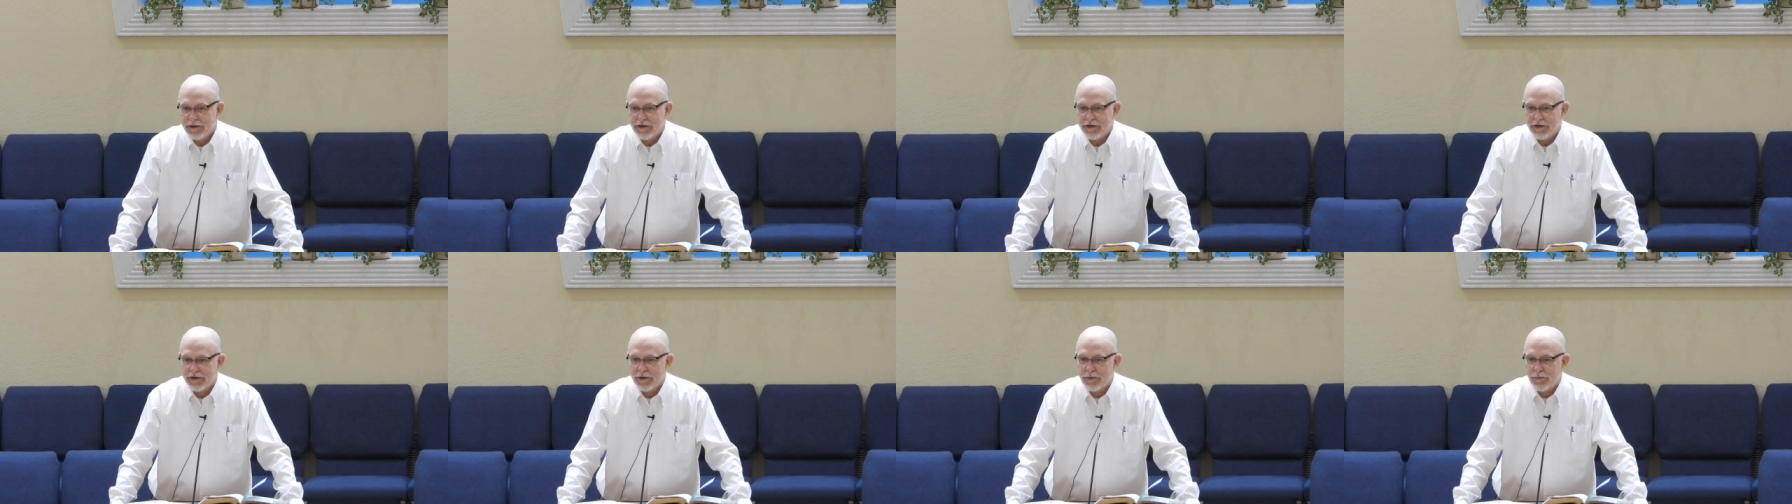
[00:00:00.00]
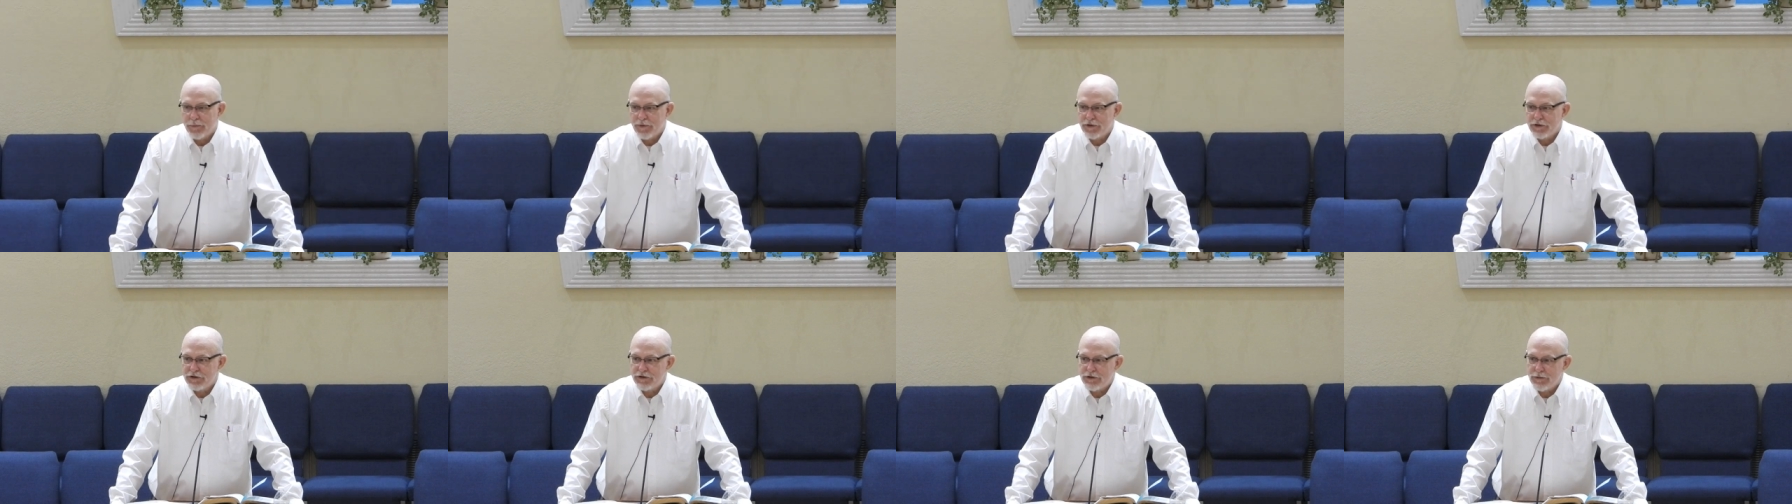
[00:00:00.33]
You know,
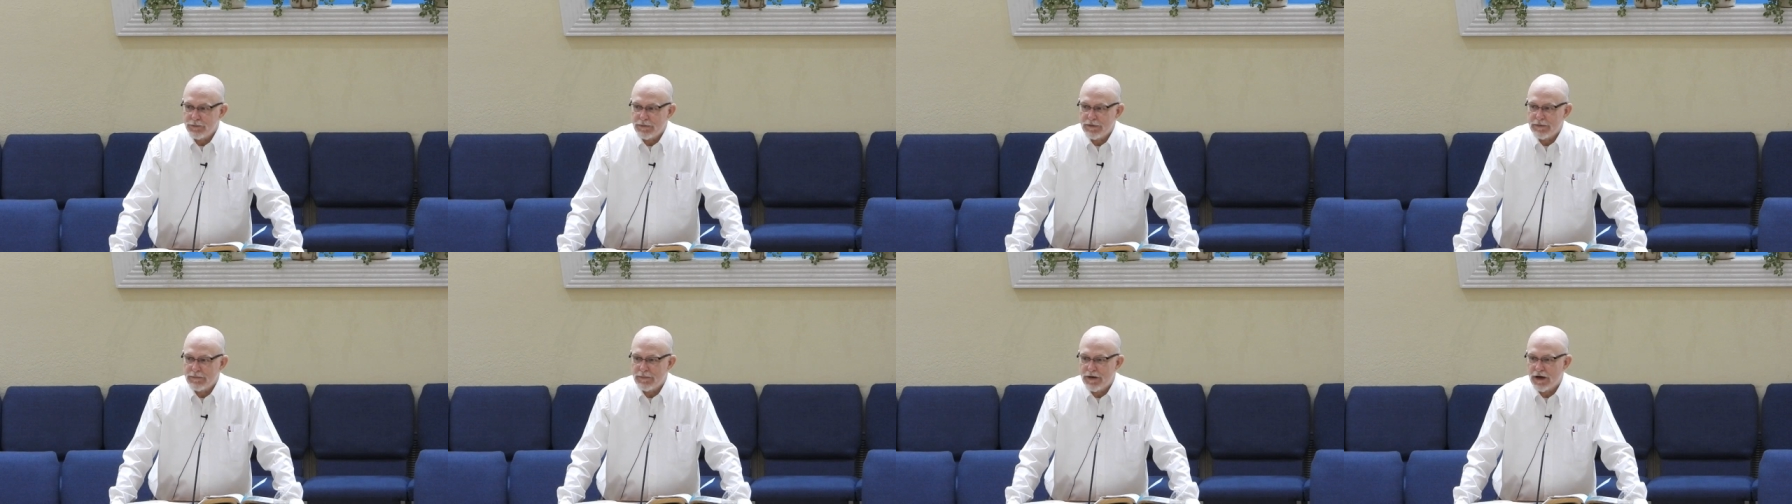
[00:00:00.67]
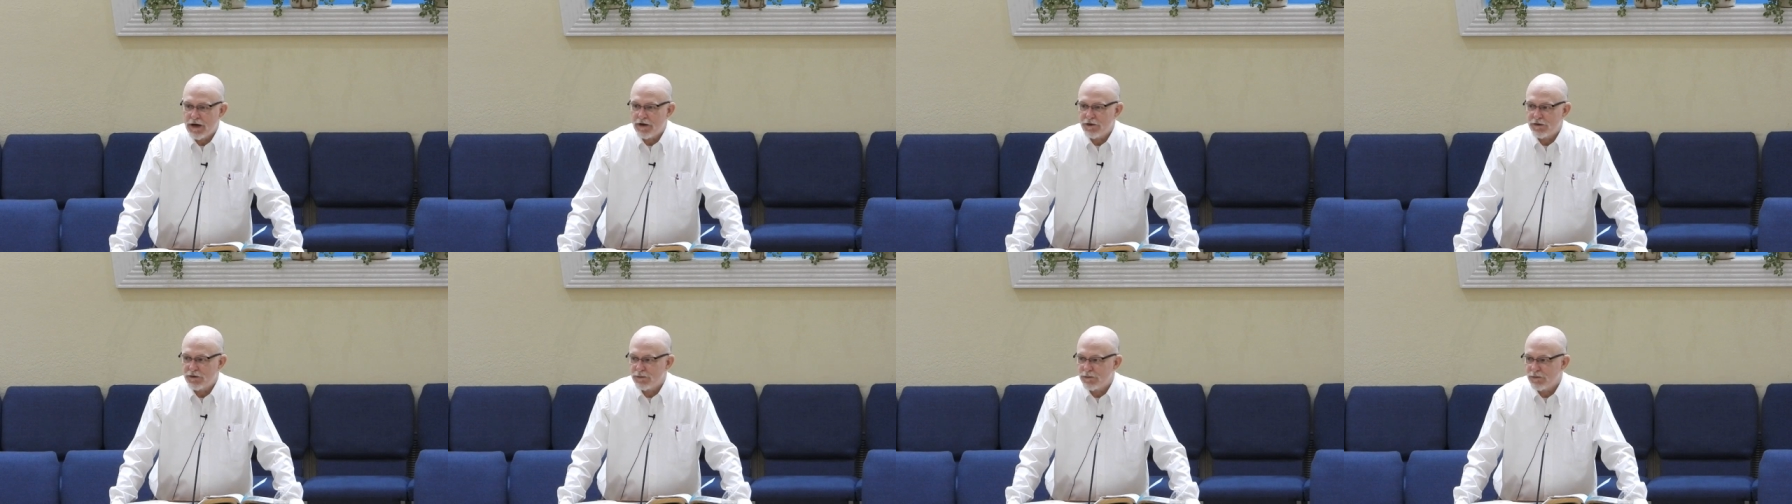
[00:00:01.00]
what's to be
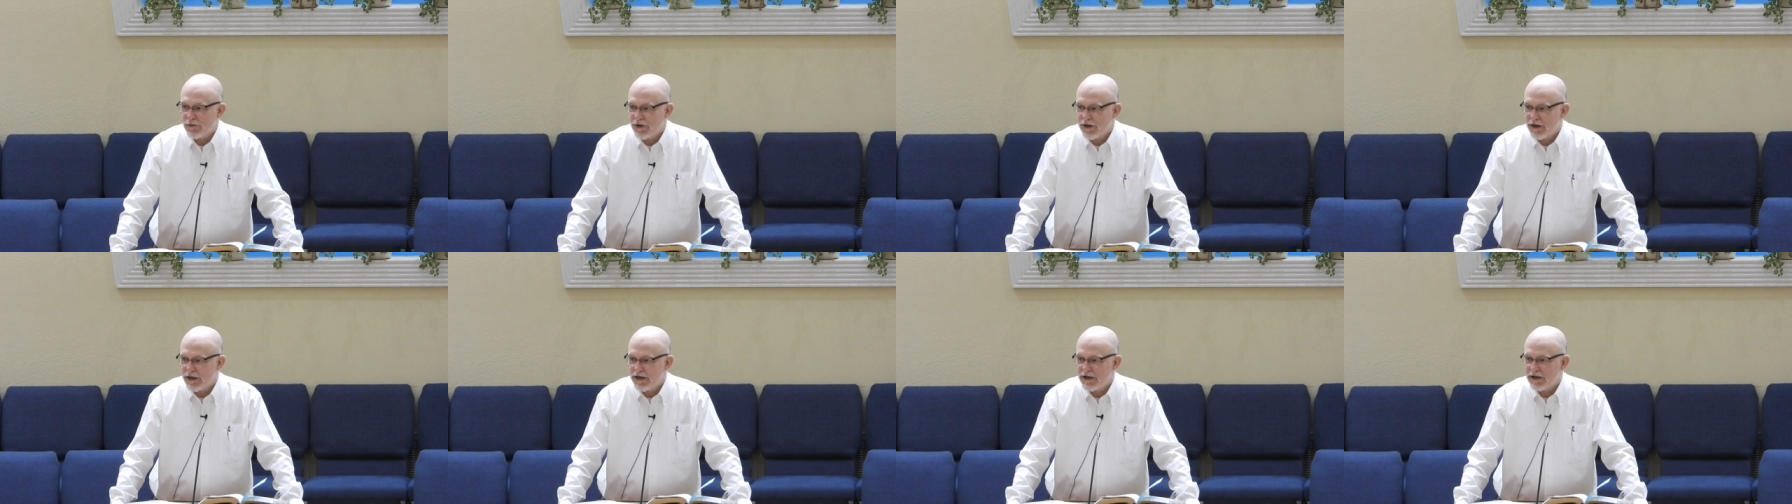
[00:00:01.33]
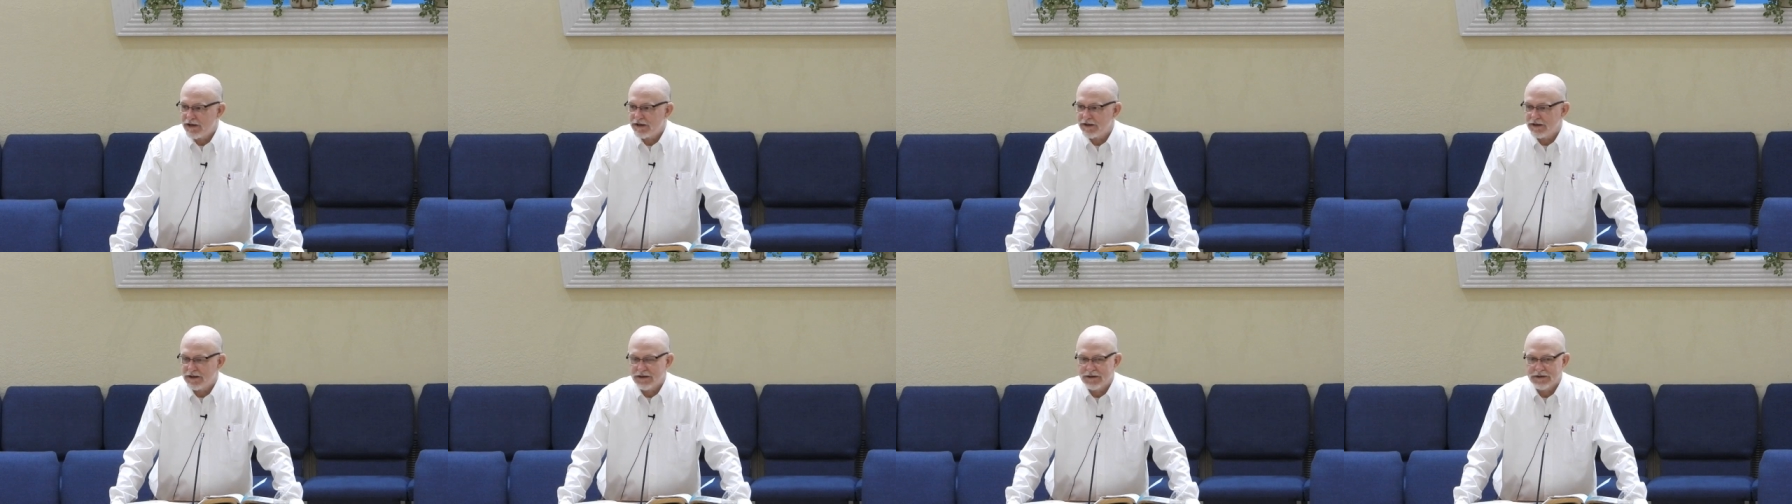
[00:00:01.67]
bothered right
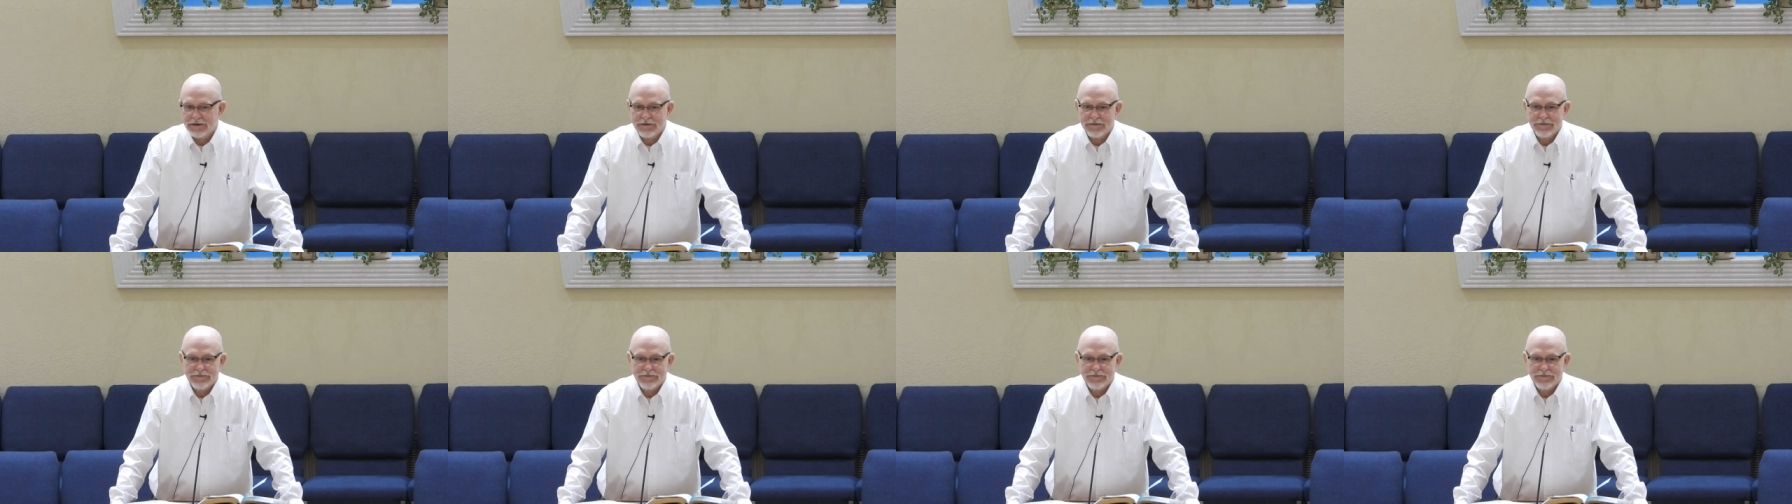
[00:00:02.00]
here?